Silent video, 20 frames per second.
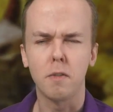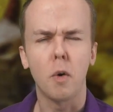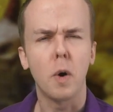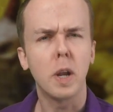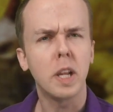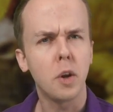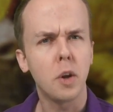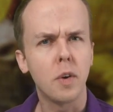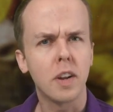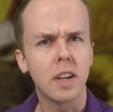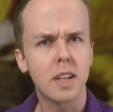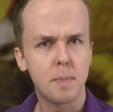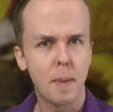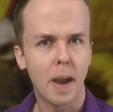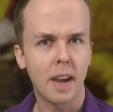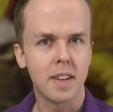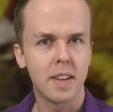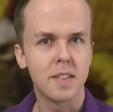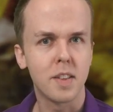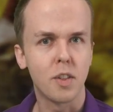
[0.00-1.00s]
of what you would
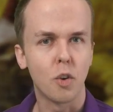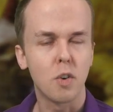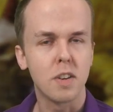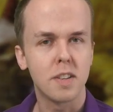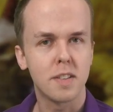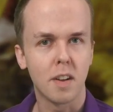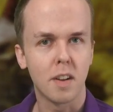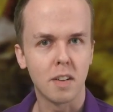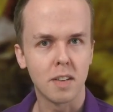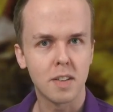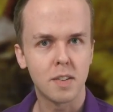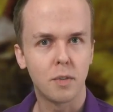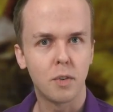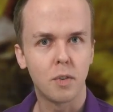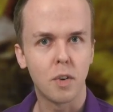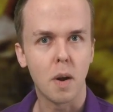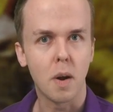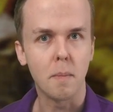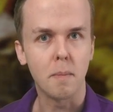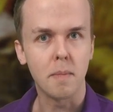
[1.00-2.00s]
expect as the results
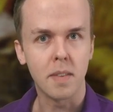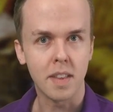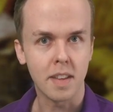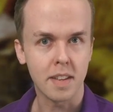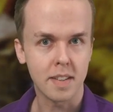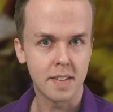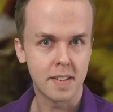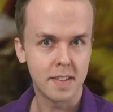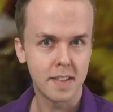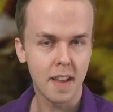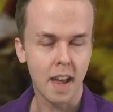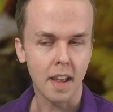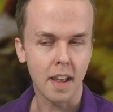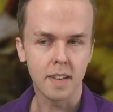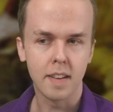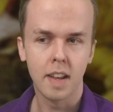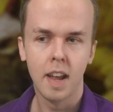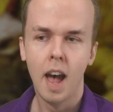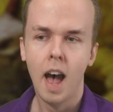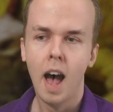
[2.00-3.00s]
from this
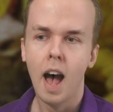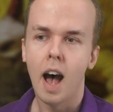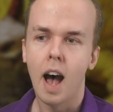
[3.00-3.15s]
set.